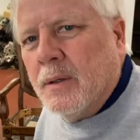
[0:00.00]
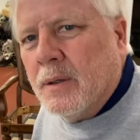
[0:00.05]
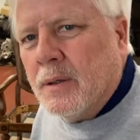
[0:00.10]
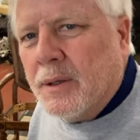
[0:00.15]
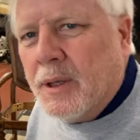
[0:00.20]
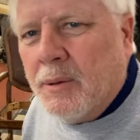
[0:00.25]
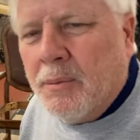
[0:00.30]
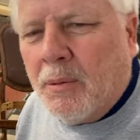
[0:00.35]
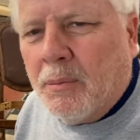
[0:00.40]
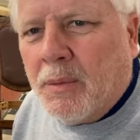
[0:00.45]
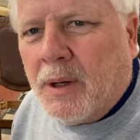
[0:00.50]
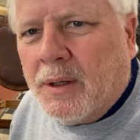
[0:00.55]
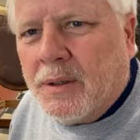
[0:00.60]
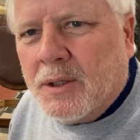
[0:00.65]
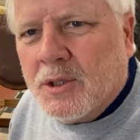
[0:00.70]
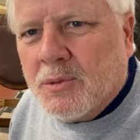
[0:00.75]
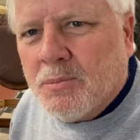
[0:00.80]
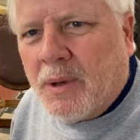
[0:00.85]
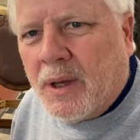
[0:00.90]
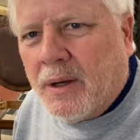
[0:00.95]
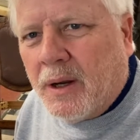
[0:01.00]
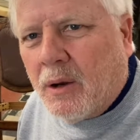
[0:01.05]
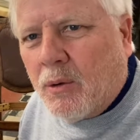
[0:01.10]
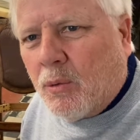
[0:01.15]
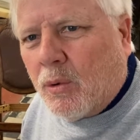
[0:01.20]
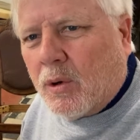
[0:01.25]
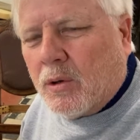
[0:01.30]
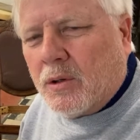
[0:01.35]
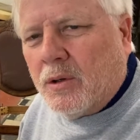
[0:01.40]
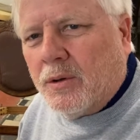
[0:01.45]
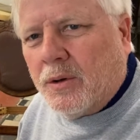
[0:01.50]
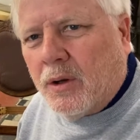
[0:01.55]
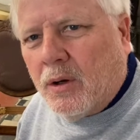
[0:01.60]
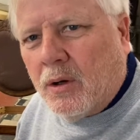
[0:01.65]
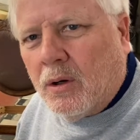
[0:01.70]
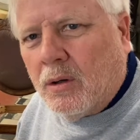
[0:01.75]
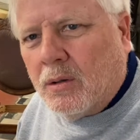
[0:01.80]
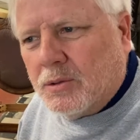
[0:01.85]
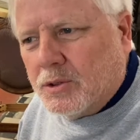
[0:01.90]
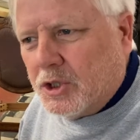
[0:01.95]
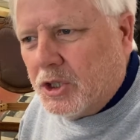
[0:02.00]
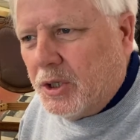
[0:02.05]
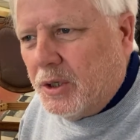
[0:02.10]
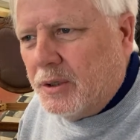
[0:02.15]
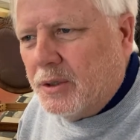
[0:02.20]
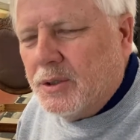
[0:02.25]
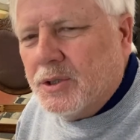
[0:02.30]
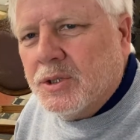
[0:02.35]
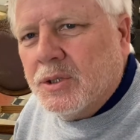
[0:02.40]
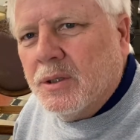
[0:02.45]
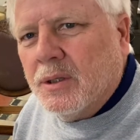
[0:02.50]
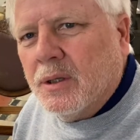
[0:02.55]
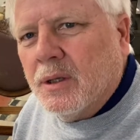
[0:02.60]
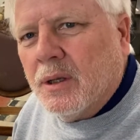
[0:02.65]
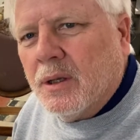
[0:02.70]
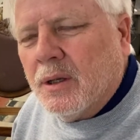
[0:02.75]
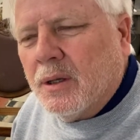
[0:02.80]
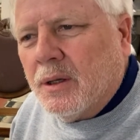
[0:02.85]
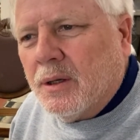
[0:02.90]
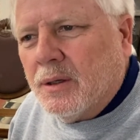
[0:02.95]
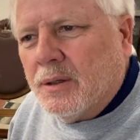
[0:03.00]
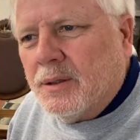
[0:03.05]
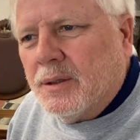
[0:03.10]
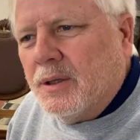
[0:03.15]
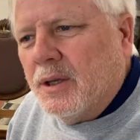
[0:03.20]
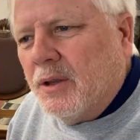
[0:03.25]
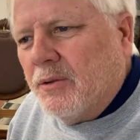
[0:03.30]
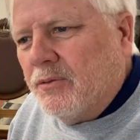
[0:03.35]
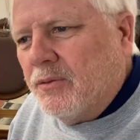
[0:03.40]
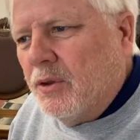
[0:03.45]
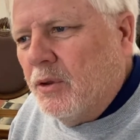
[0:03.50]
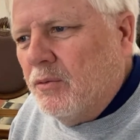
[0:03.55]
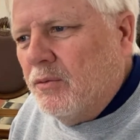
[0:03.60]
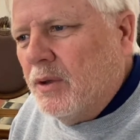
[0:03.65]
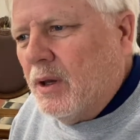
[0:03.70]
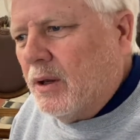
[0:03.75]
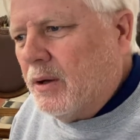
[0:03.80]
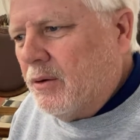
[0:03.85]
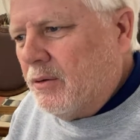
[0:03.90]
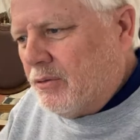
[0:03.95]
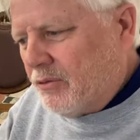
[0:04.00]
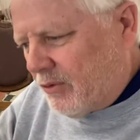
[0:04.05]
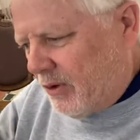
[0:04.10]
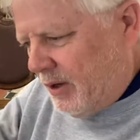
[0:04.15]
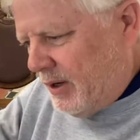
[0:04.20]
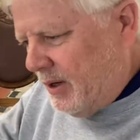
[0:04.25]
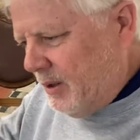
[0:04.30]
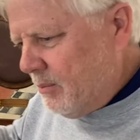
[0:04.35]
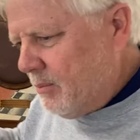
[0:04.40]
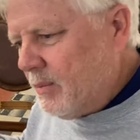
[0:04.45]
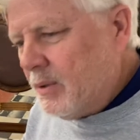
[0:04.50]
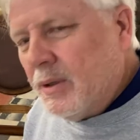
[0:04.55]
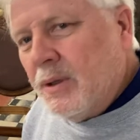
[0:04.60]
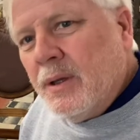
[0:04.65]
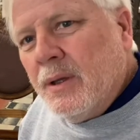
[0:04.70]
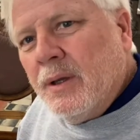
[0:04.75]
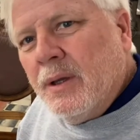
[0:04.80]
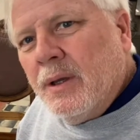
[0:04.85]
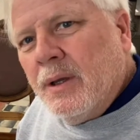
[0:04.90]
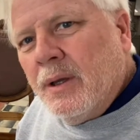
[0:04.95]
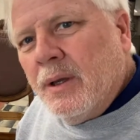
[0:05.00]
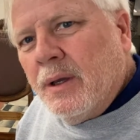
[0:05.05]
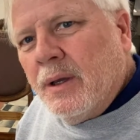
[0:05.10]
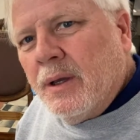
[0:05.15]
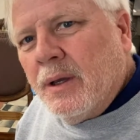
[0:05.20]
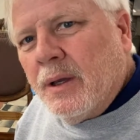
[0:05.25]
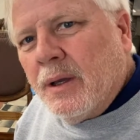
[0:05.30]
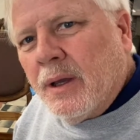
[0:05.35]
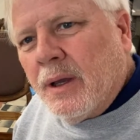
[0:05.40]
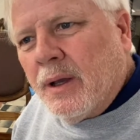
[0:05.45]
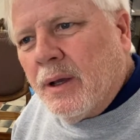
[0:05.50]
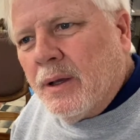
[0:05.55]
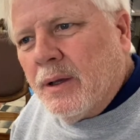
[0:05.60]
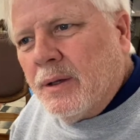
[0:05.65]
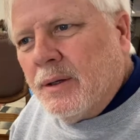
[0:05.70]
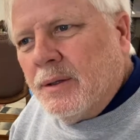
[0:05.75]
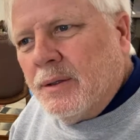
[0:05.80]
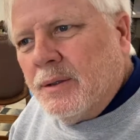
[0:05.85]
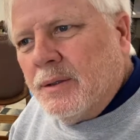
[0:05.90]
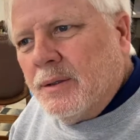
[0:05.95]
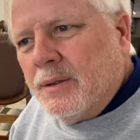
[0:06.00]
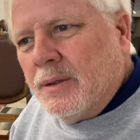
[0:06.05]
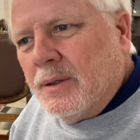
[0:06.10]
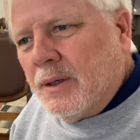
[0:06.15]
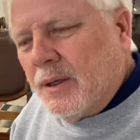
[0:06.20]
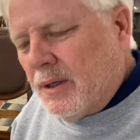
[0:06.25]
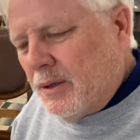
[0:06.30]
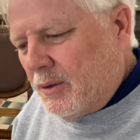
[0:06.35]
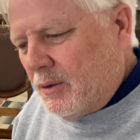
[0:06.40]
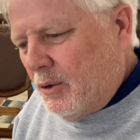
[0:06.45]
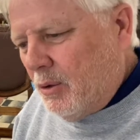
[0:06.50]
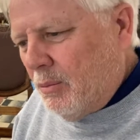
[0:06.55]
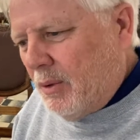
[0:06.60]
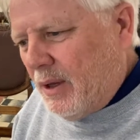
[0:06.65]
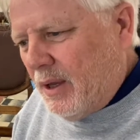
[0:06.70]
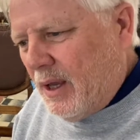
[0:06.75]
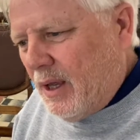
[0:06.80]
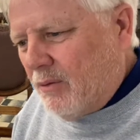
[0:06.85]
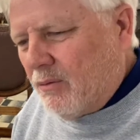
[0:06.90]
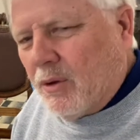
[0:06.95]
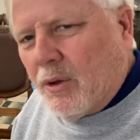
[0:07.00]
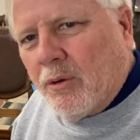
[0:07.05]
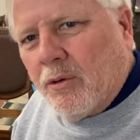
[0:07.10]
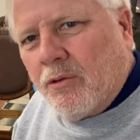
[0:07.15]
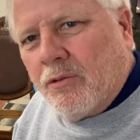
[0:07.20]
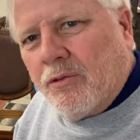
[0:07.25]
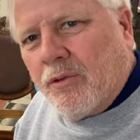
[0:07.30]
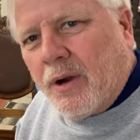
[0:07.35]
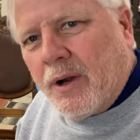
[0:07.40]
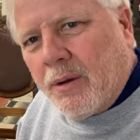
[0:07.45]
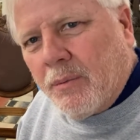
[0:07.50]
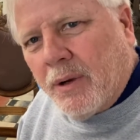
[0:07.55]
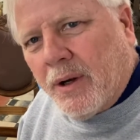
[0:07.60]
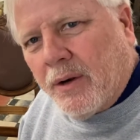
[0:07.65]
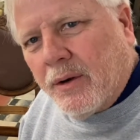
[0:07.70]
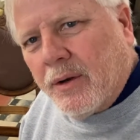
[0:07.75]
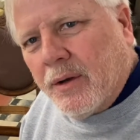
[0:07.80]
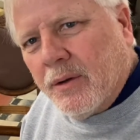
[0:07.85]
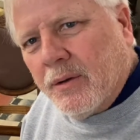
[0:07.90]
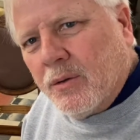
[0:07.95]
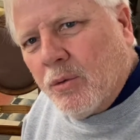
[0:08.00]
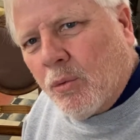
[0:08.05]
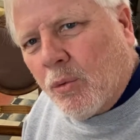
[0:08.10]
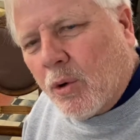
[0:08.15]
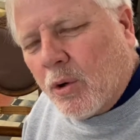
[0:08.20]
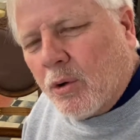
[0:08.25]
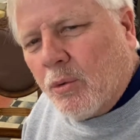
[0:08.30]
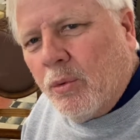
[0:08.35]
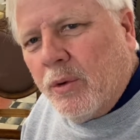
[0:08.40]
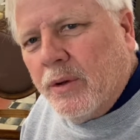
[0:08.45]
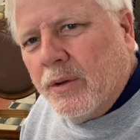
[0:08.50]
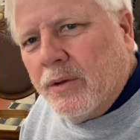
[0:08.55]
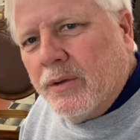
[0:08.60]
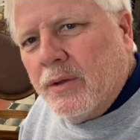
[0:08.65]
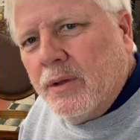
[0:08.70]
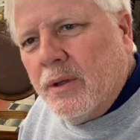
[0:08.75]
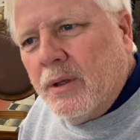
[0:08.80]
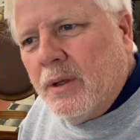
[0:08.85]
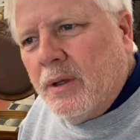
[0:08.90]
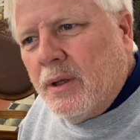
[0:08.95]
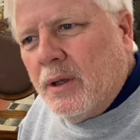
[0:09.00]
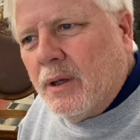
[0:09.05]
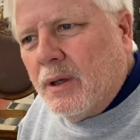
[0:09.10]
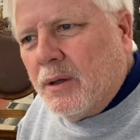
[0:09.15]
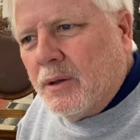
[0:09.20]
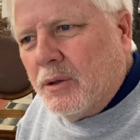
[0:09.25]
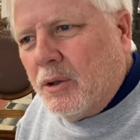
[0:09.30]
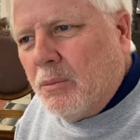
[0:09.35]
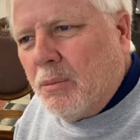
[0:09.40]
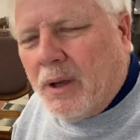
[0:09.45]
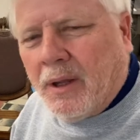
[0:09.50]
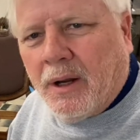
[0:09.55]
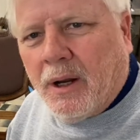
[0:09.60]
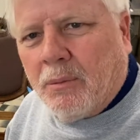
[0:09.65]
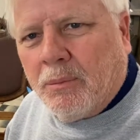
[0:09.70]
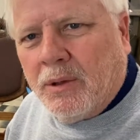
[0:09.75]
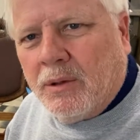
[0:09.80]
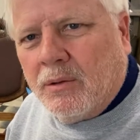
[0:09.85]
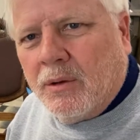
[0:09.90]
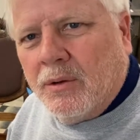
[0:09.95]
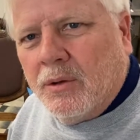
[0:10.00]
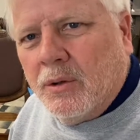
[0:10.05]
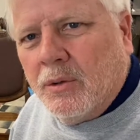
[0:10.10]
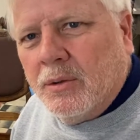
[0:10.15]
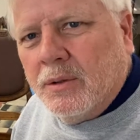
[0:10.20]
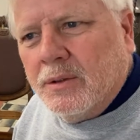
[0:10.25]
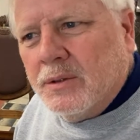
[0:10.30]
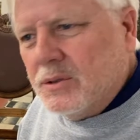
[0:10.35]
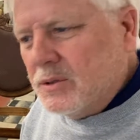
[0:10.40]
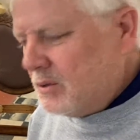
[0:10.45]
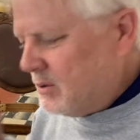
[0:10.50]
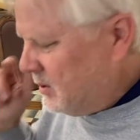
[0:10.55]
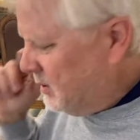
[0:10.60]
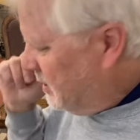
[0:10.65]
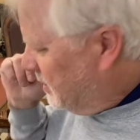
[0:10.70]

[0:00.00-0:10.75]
Now keep in mind, this may not work on all chairs. If you've got a frame, and you may have a little frame area to work with, you may not be able to do this.